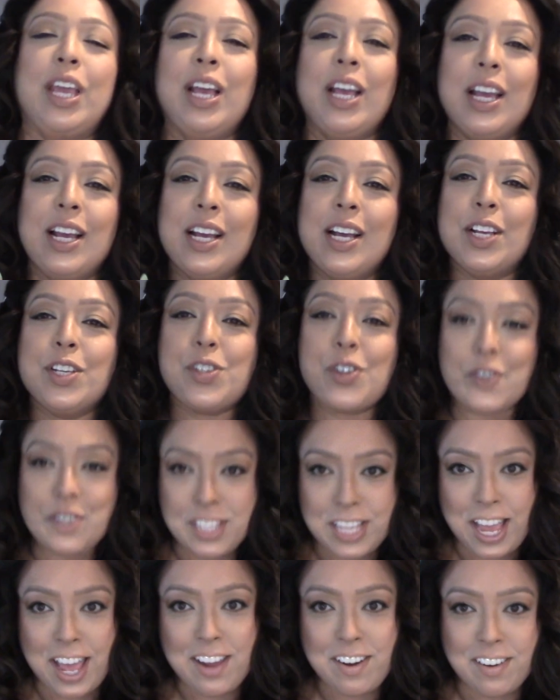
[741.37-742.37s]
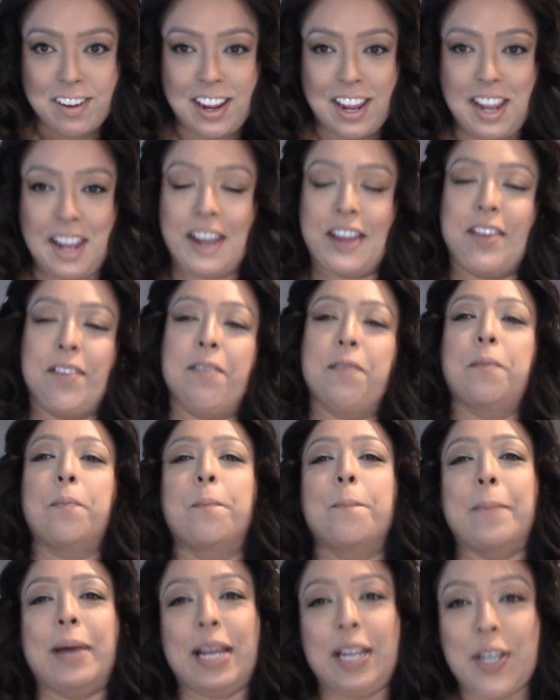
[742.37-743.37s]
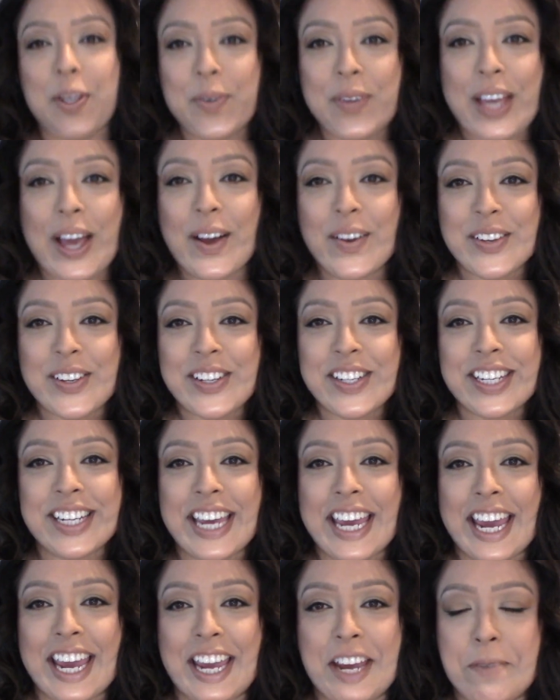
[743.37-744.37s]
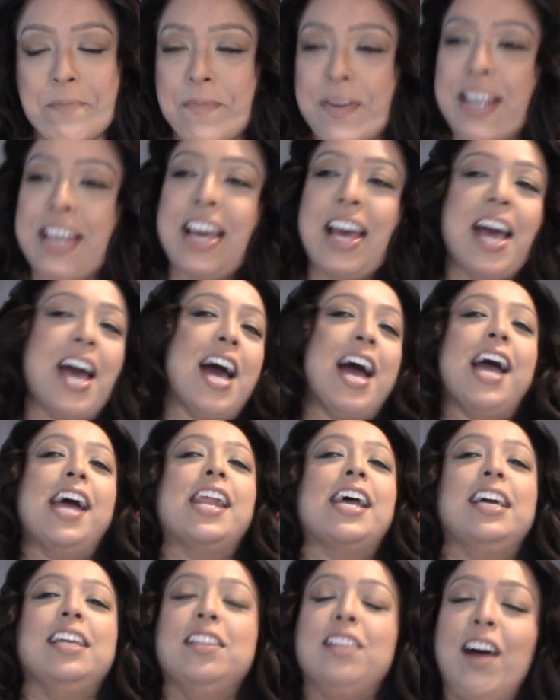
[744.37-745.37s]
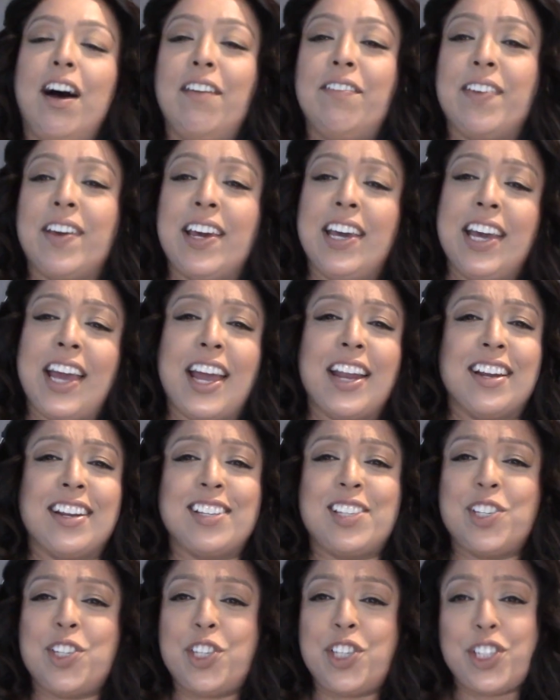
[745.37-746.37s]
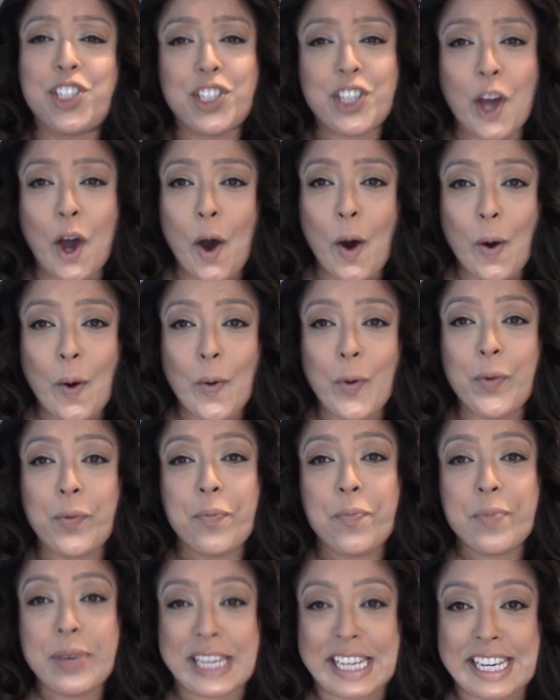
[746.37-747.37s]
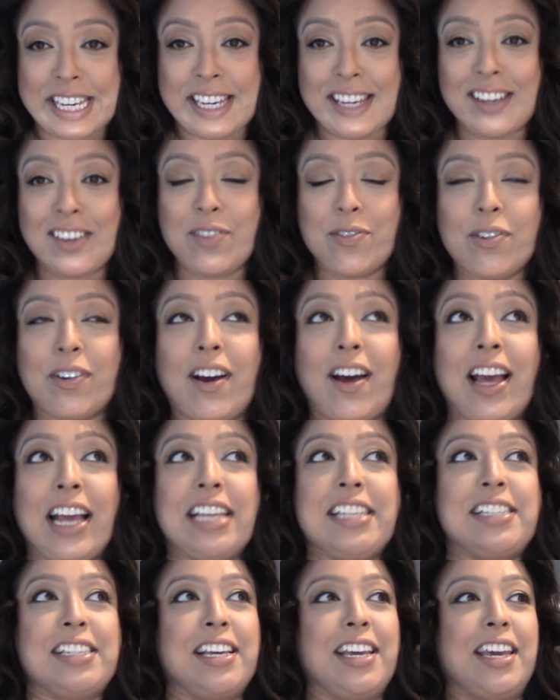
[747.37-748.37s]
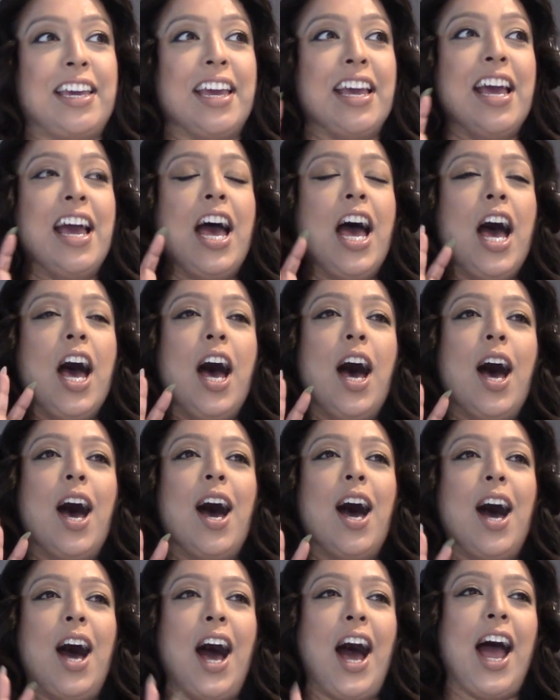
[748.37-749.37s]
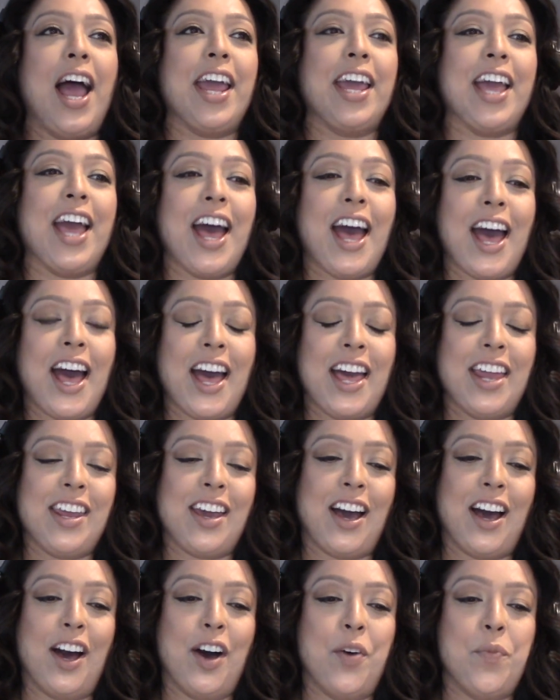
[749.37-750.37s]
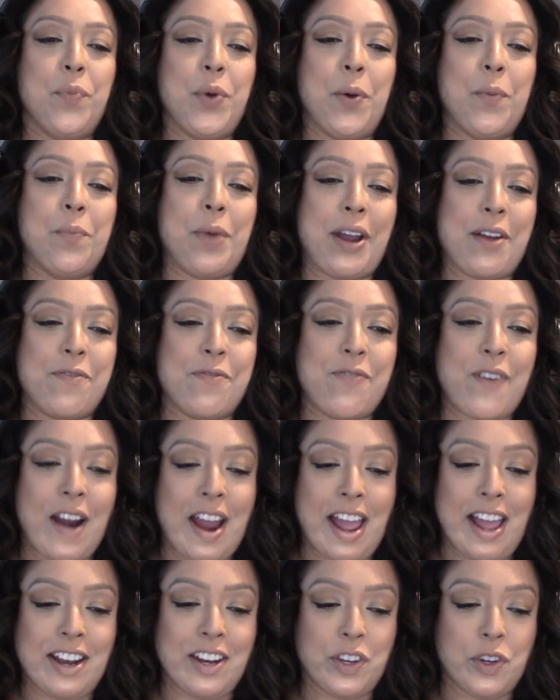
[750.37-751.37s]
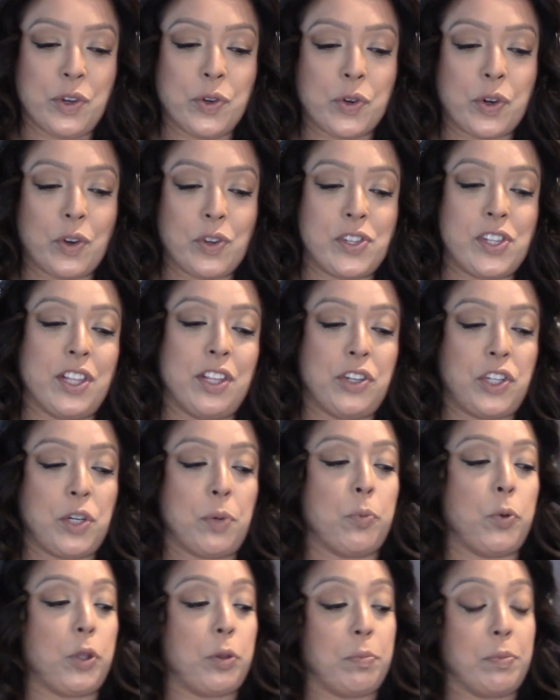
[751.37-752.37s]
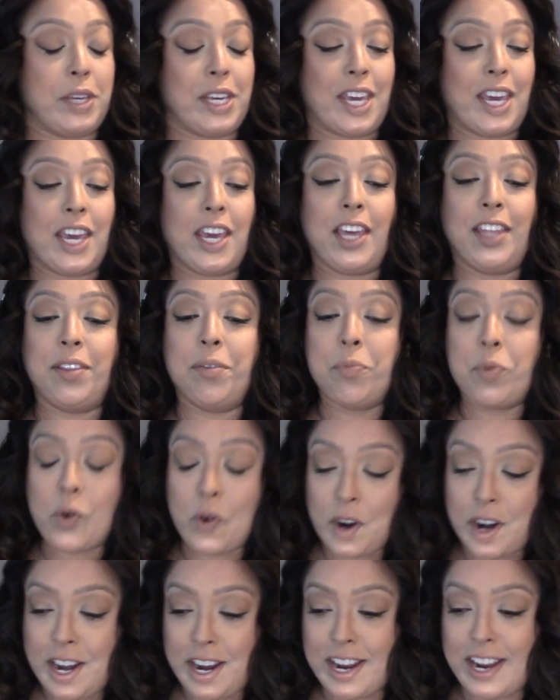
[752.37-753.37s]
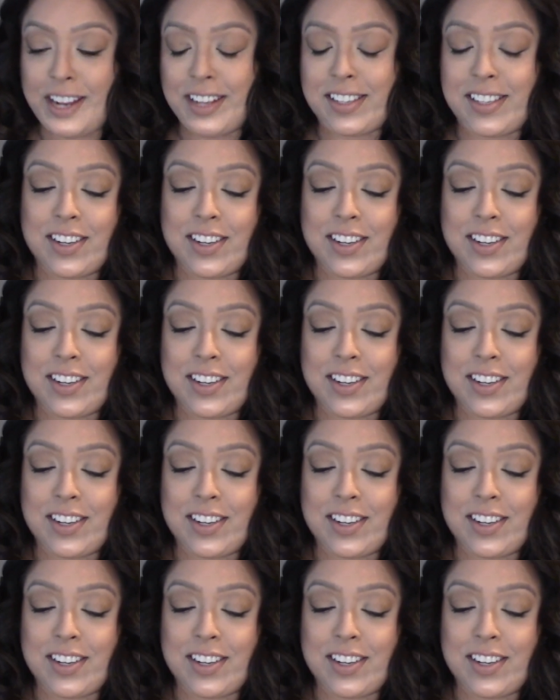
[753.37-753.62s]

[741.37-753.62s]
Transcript: So Saturday, my new couch came and I love it. And it's so me, you guys. Like I had my friend who goes to the gym with me in the mornings.